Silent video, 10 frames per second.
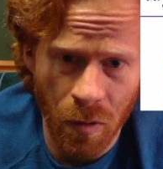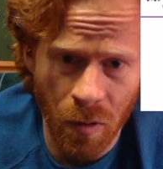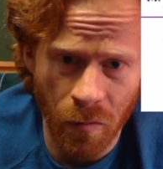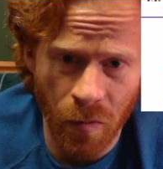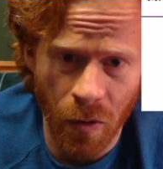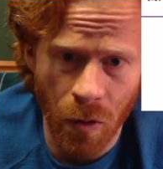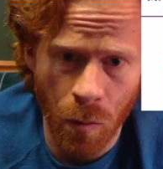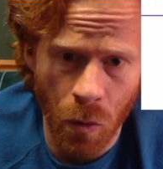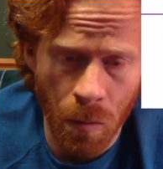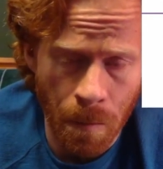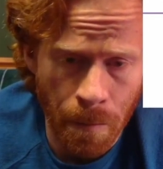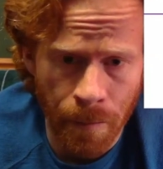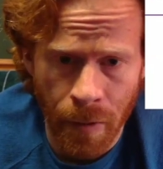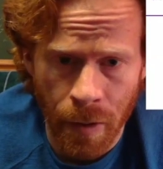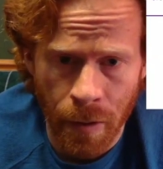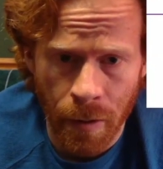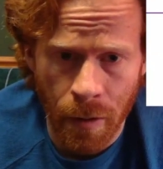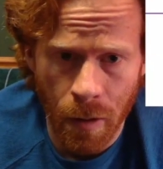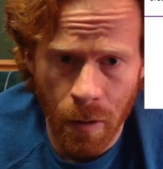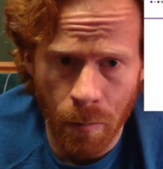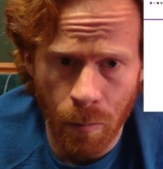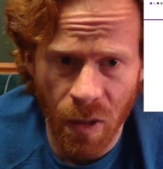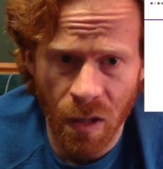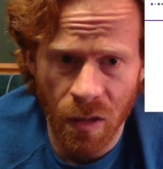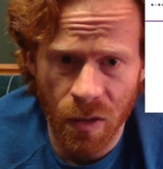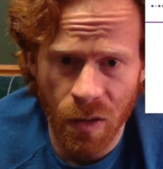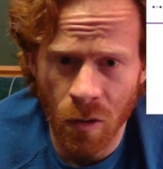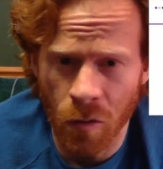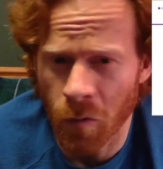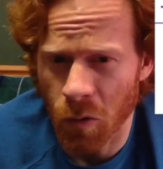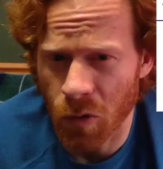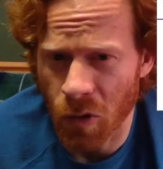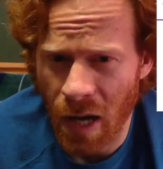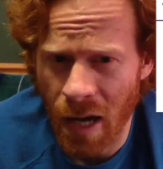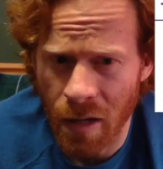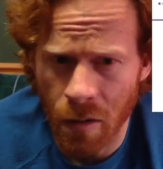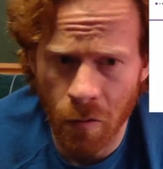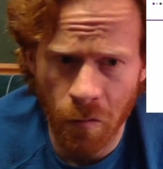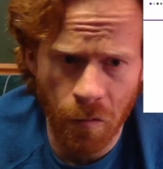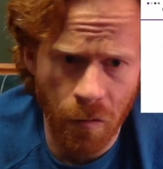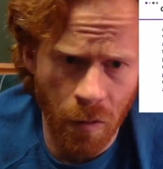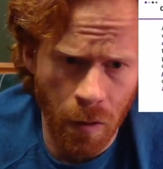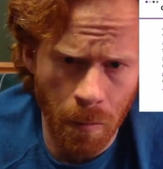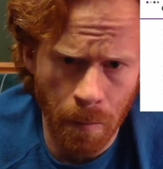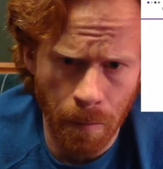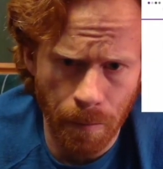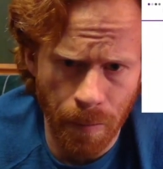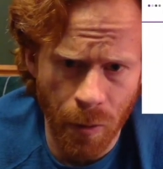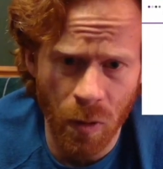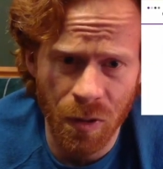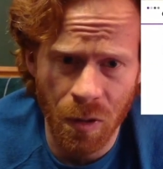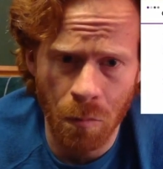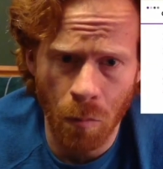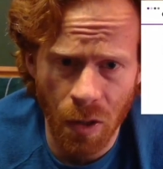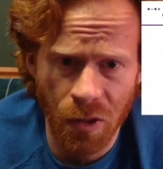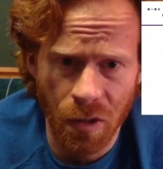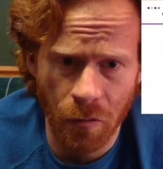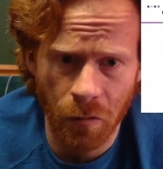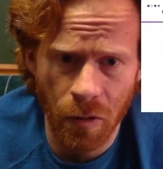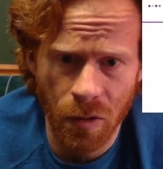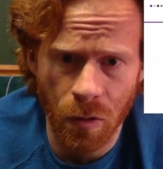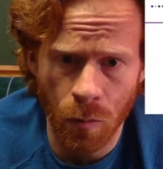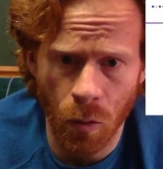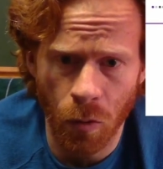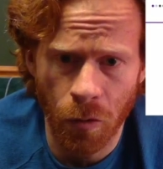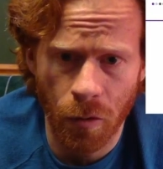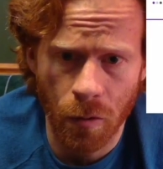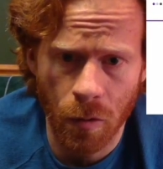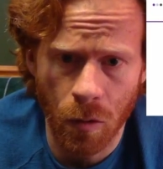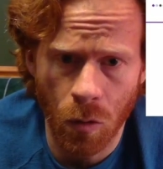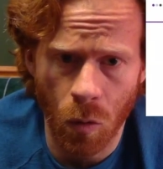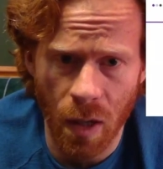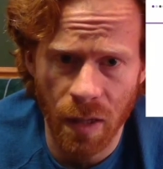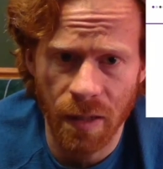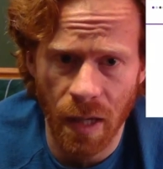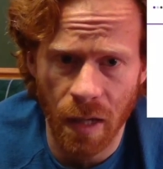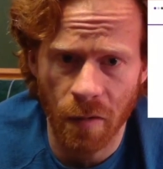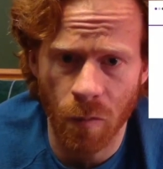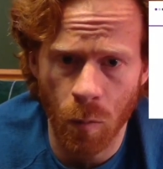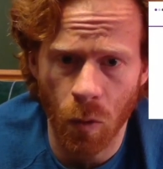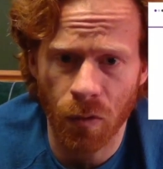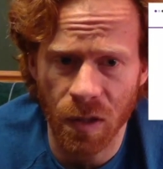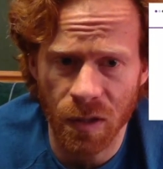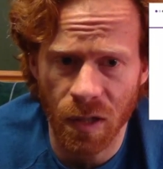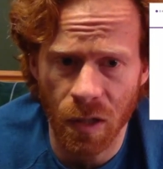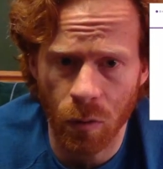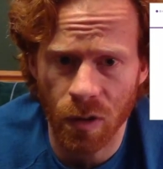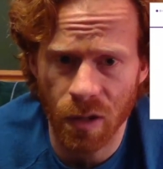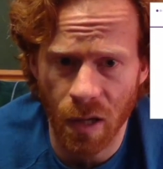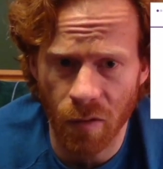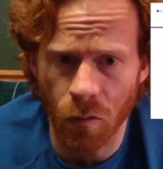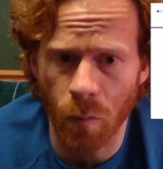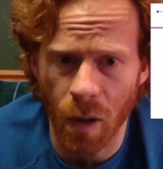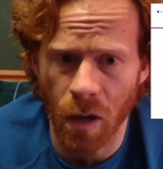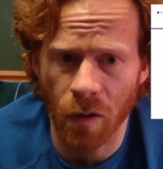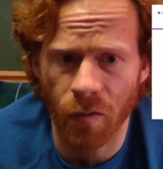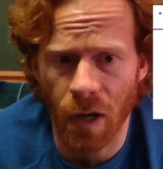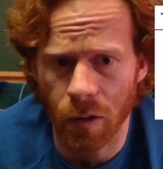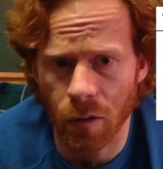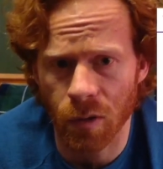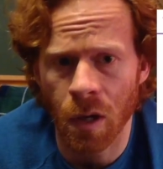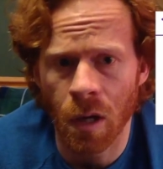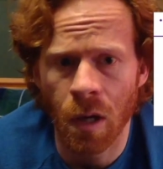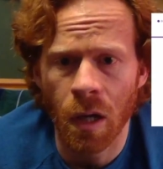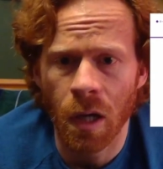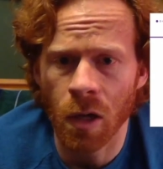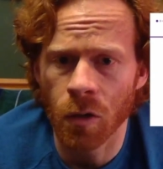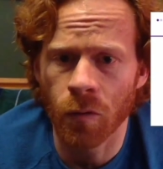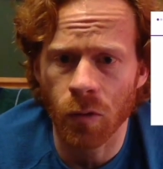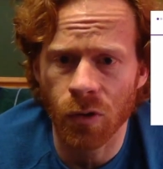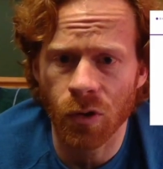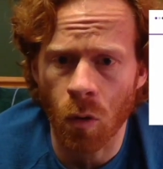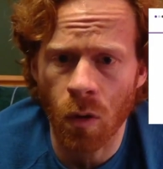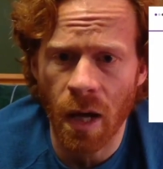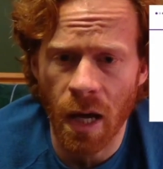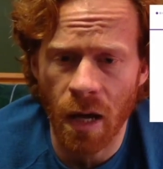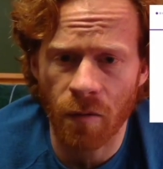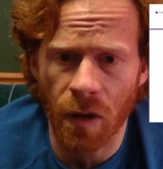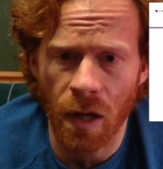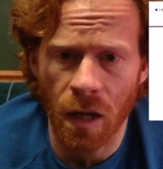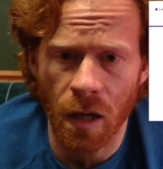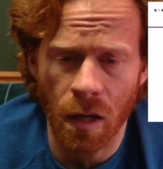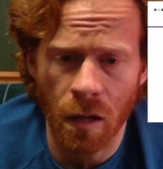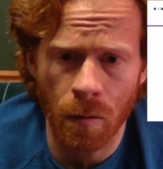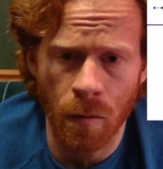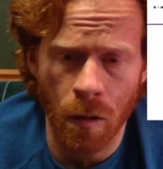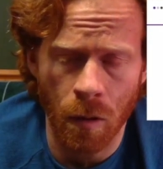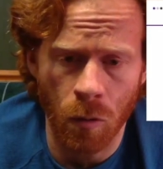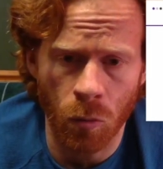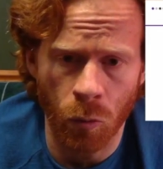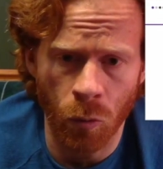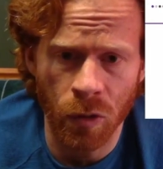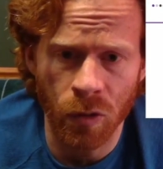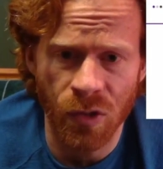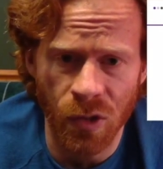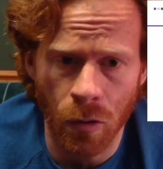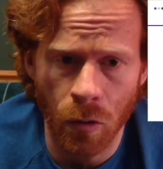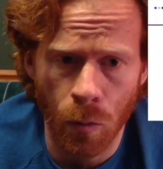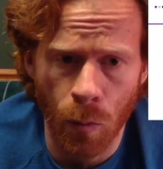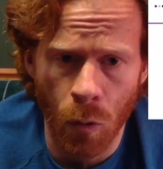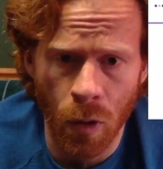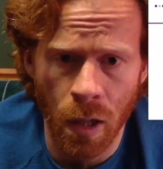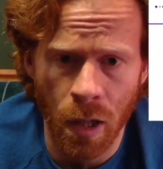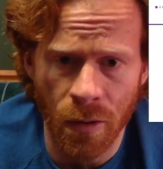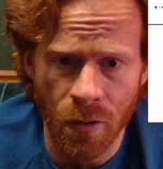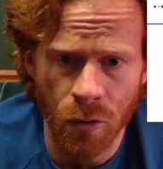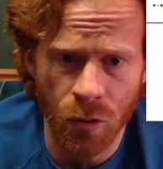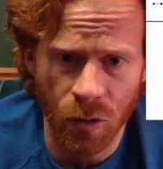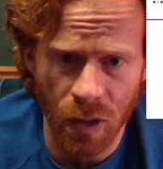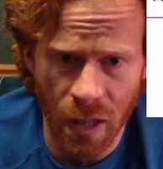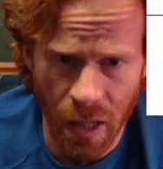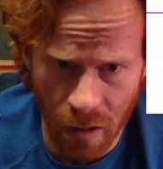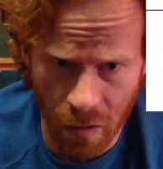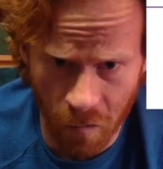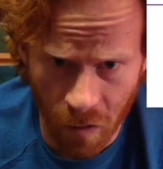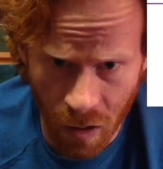variable. And because intervals are kind of, there isn't much difference. They're both quantitative, they're both continuous, they have numeric values. Intervals don't have a real 0 point, and they're usually kind of